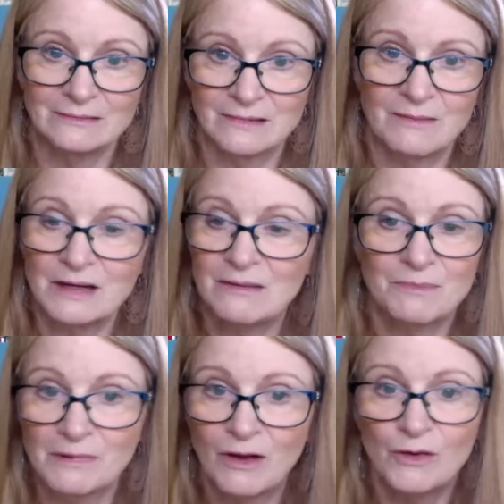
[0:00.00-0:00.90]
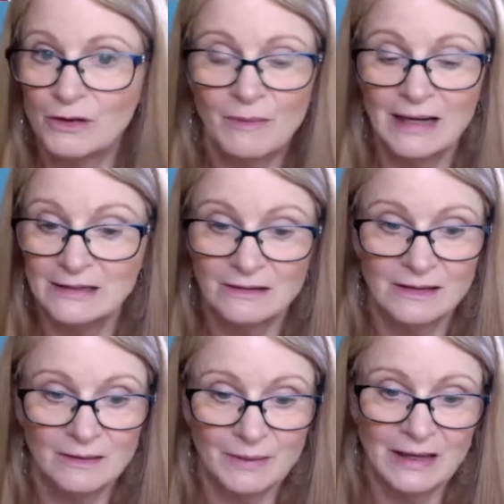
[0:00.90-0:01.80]
I
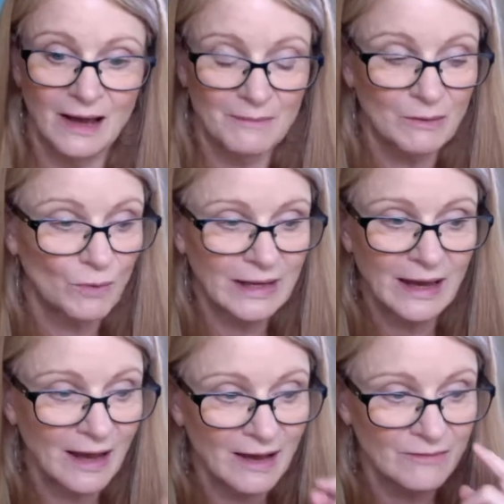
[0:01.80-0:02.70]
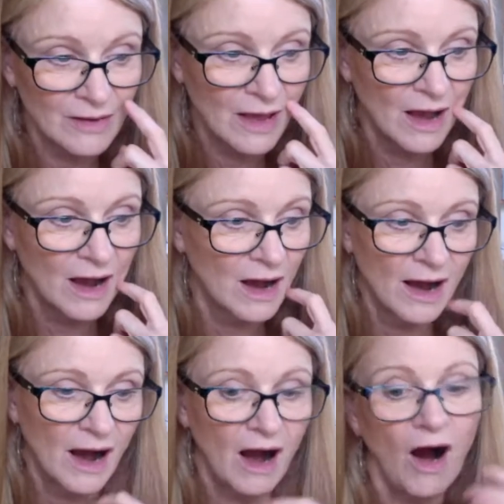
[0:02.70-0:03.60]
mean, we have
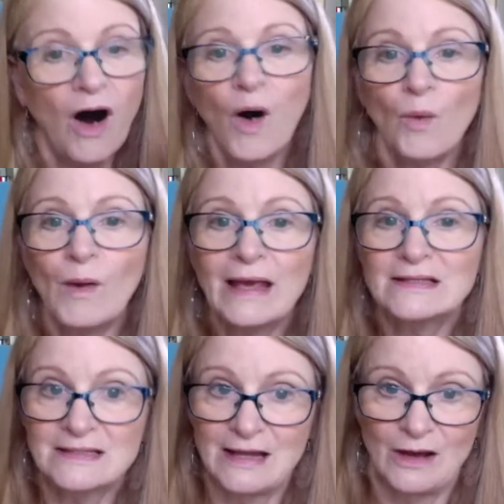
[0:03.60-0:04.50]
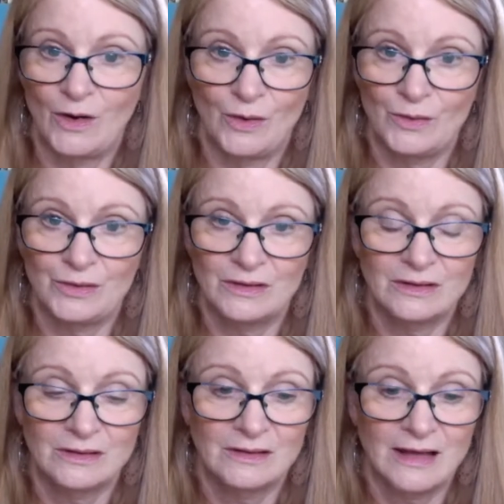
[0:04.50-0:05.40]
always known,
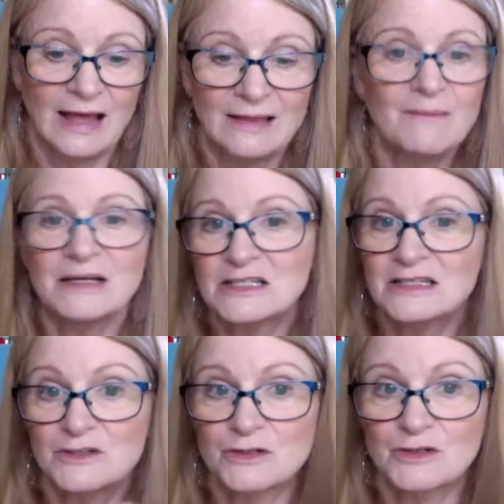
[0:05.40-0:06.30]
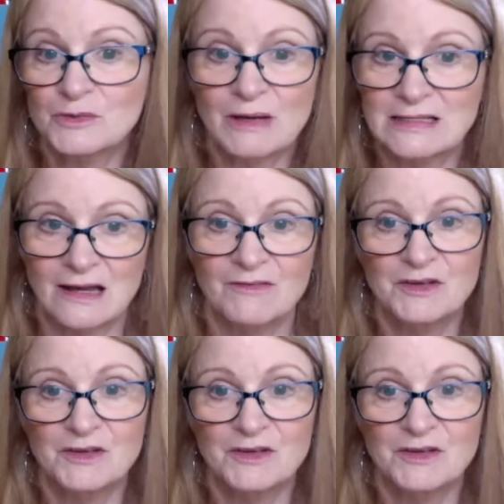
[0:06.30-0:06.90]
and let me just introduce myself.